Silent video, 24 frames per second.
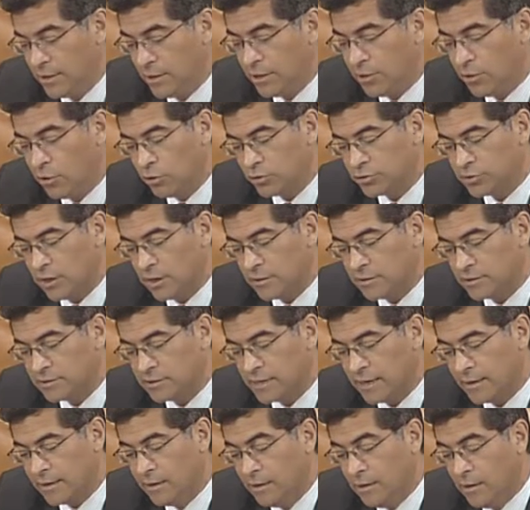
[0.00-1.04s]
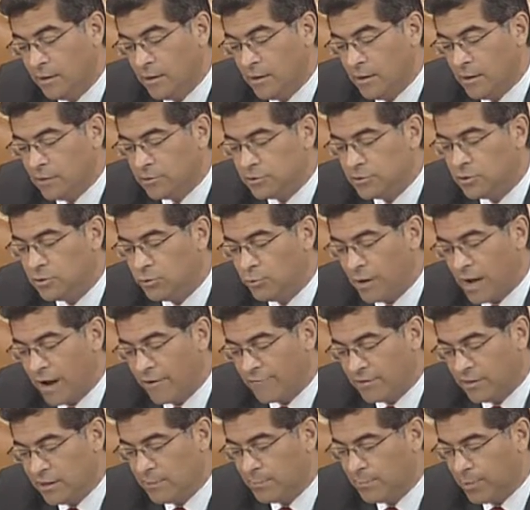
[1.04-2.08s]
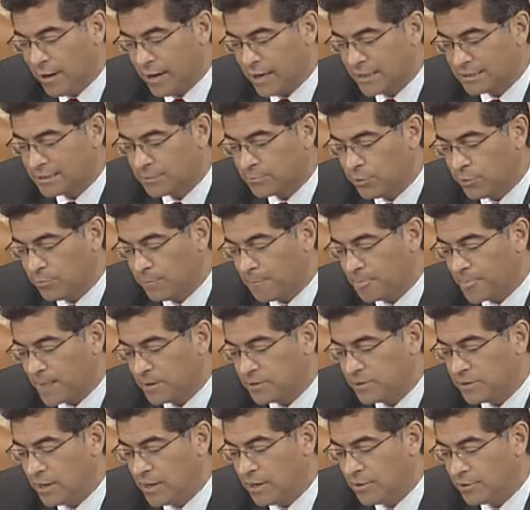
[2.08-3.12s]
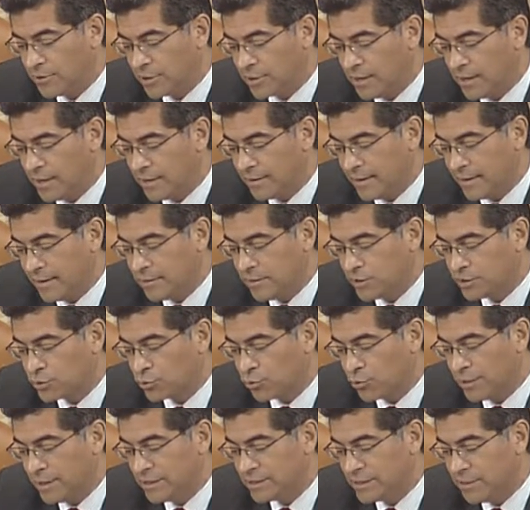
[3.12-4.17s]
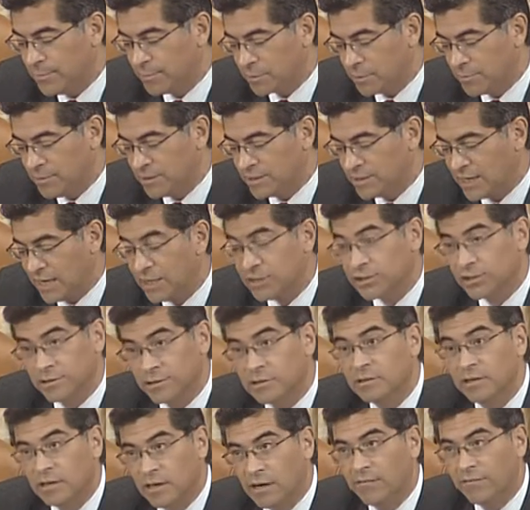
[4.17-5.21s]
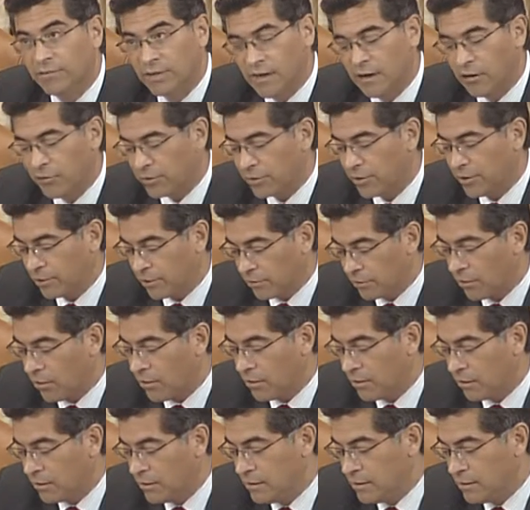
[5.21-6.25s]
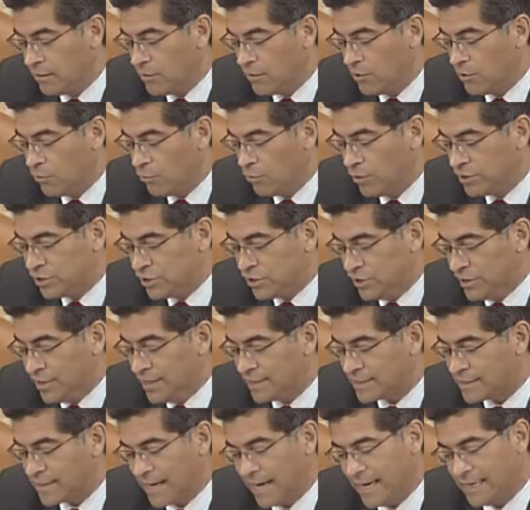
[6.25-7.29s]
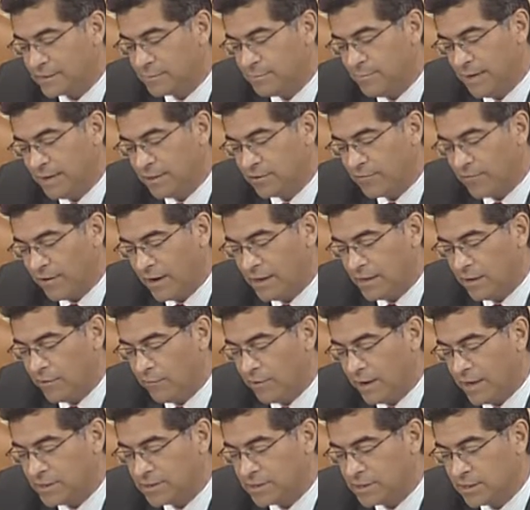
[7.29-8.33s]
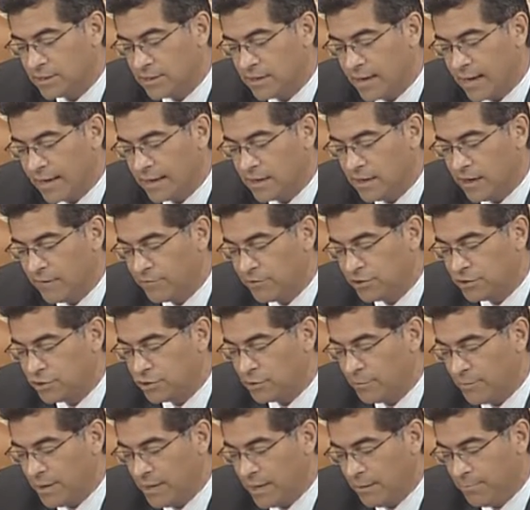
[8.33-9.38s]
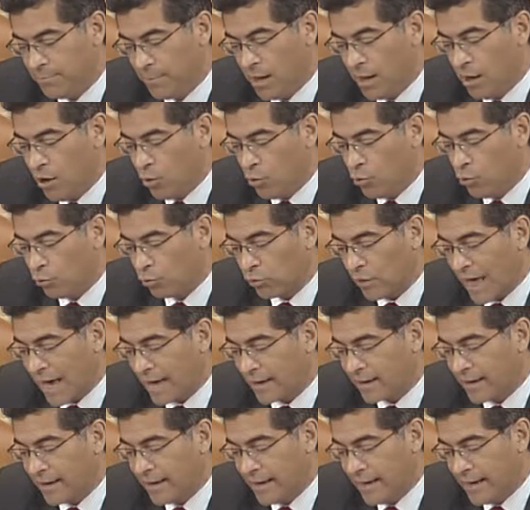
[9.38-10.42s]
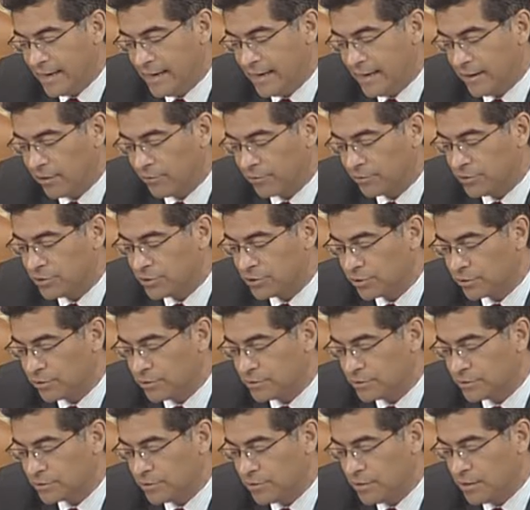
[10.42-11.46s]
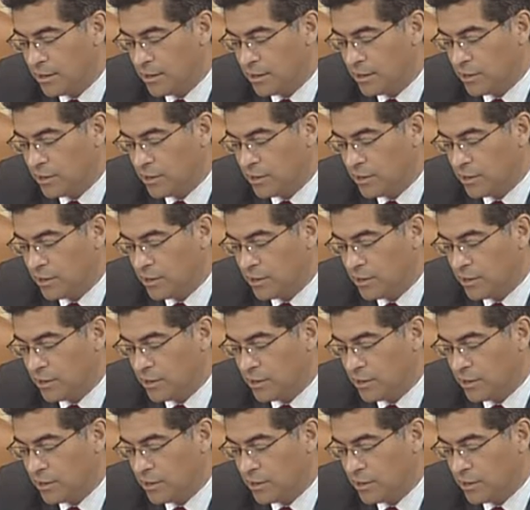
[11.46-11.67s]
He goes on to say, to do everything possible to undercut and destroy its implementation of the health care law, which in this case means finding ways to deny coverage to many who lack any health insurance,